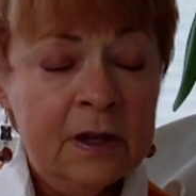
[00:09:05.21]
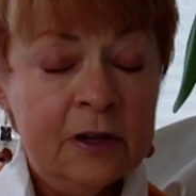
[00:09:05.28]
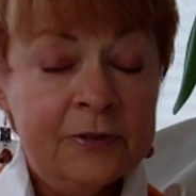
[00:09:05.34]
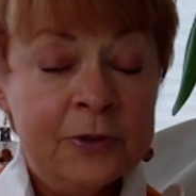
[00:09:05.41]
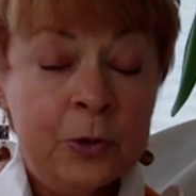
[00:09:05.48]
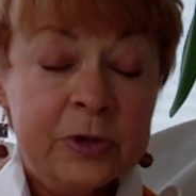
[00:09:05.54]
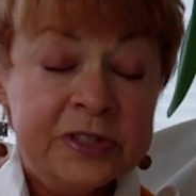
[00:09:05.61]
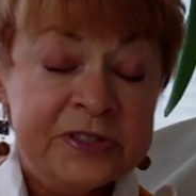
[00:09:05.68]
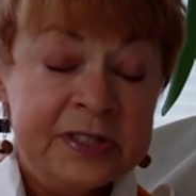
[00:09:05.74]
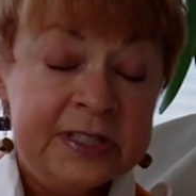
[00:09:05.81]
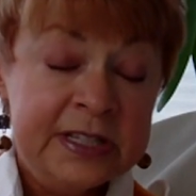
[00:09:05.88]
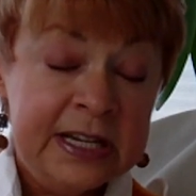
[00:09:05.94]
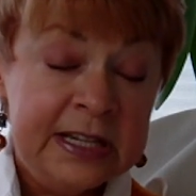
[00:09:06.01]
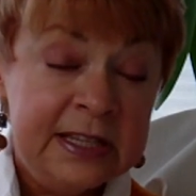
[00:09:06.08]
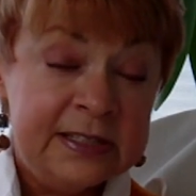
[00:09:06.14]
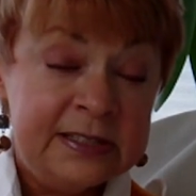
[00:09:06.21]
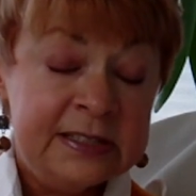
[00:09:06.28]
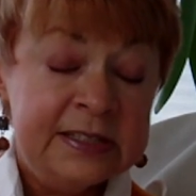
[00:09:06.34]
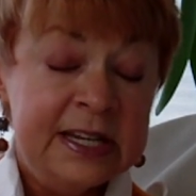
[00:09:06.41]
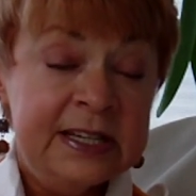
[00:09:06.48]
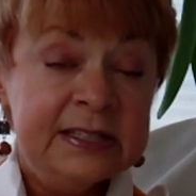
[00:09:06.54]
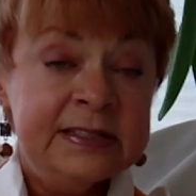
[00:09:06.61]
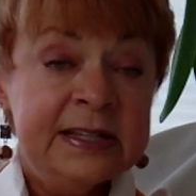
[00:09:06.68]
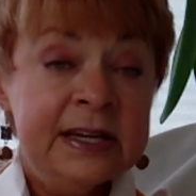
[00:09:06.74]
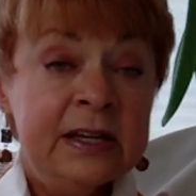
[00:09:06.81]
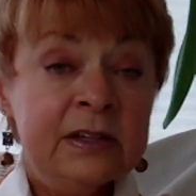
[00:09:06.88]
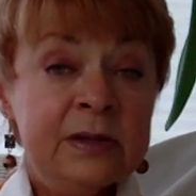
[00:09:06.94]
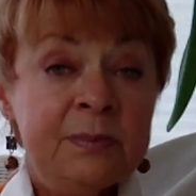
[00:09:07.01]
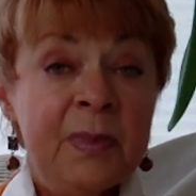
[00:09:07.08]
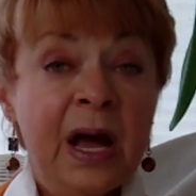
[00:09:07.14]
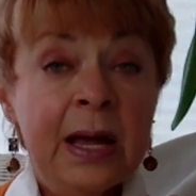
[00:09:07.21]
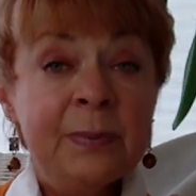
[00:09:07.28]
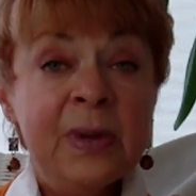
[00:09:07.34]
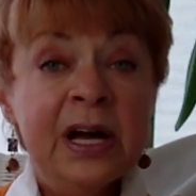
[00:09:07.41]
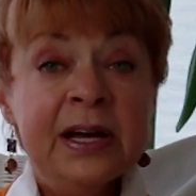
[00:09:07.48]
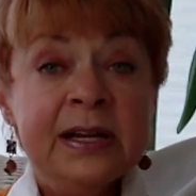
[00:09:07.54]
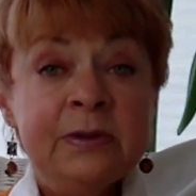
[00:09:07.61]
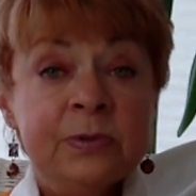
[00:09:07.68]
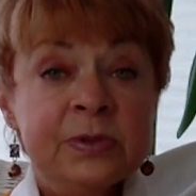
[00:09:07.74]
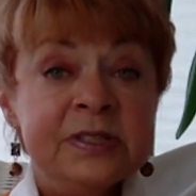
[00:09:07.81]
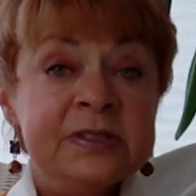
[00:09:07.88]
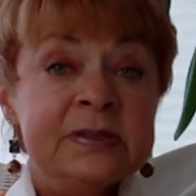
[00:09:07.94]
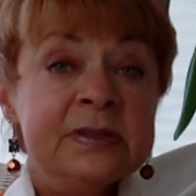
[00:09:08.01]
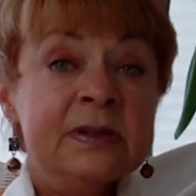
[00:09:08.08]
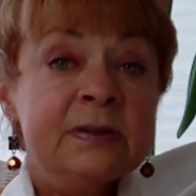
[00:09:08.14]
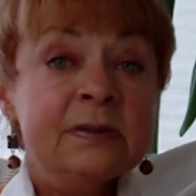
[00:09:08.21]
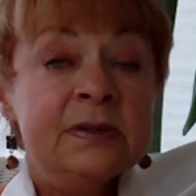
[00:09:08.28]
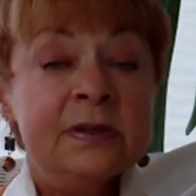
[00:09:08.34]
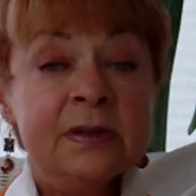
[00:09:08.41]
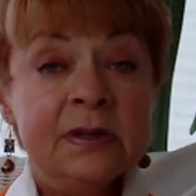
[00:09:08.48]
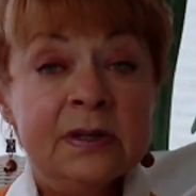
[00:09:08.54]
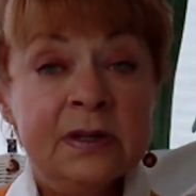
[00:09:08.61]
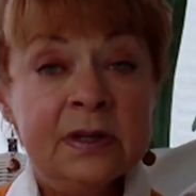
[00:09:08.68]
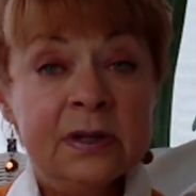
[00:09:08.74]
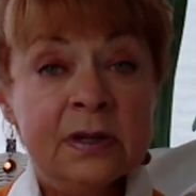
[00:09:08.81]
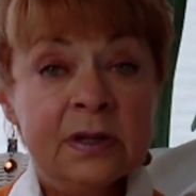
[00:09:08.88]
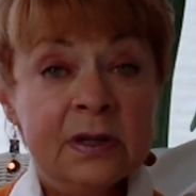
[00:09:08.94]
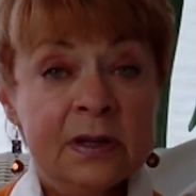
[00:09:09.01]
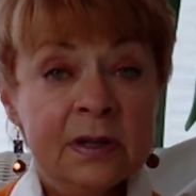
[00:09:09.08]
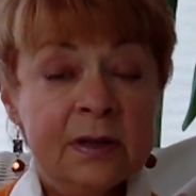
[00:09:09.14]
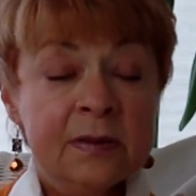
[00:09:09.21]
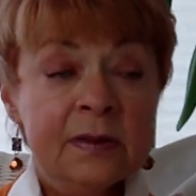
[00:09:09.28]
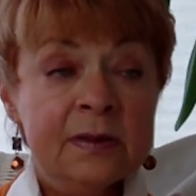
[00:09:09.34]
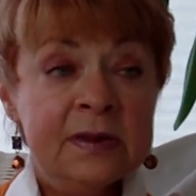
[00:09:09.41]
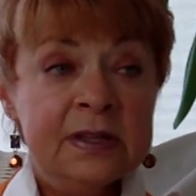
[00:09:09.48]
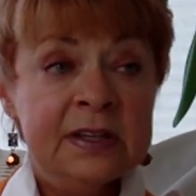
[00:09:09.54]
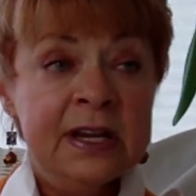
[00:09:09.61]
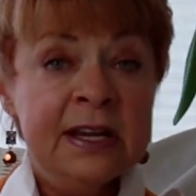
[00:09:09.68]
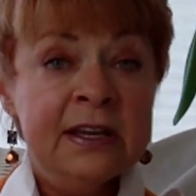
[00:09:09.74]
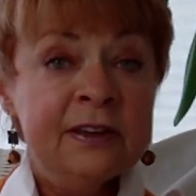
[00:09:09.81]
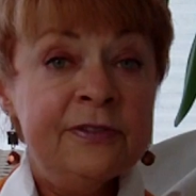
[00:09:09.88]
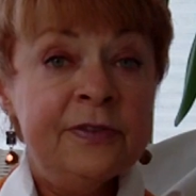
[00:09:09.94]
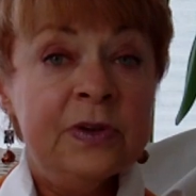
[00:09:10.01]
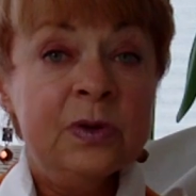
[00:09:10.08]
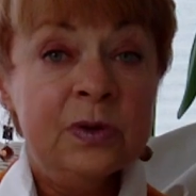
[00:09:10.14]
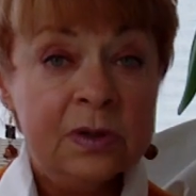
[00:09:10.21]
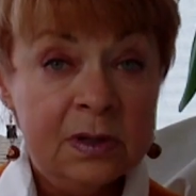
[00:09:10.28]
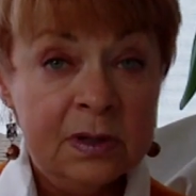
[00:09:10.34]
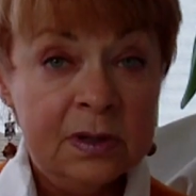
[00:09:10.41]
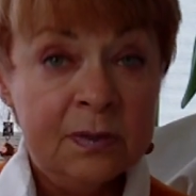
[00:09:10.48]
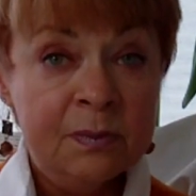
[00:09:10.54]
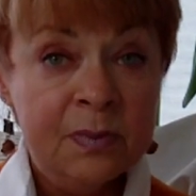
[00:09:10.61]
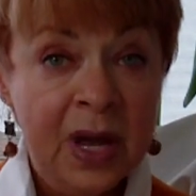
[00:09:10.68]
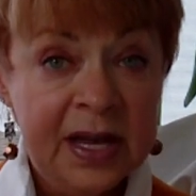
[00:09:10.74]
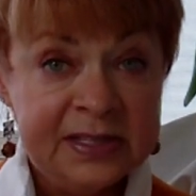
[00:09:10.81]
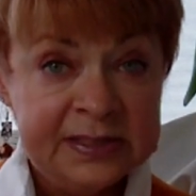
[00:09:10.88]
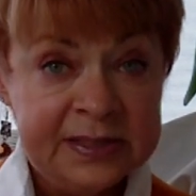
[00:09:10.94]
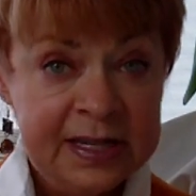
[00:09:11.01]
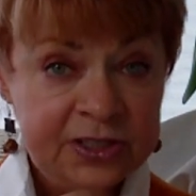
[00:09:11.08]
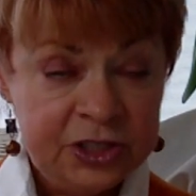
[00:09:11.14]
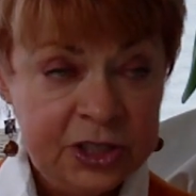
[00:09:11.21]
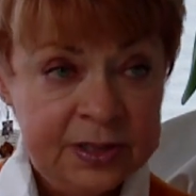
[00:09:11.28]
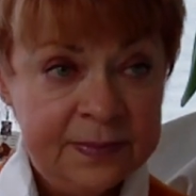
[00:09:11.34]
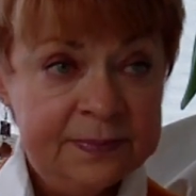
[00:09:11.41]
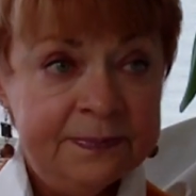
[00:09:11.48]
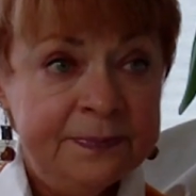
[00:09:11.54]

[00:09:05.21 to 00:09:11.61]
Of course, the day that stands out in my mind was the day of my session.